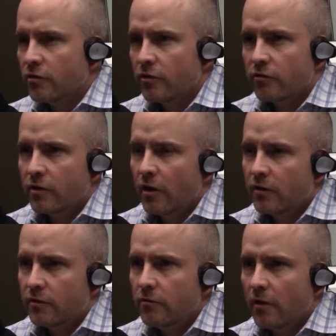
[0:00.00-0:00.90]
just to
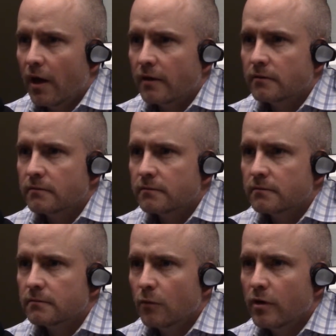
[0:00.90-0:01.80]
not do that,
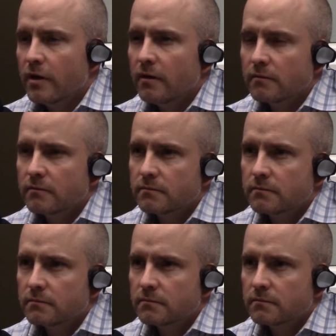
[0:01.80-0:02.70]
wouldn't it?
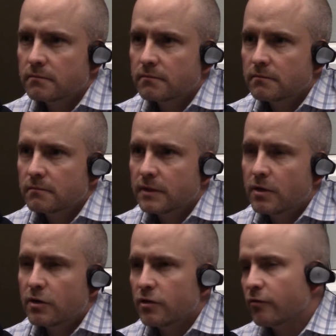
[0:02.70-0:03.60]
You
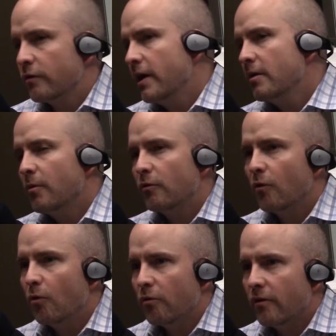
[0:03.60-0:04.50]
could just forget about the
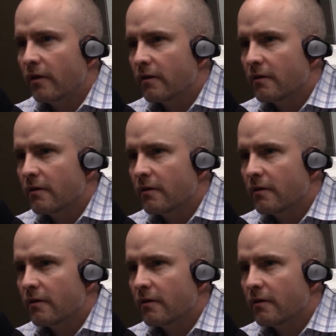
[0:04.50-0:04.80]
whole thing.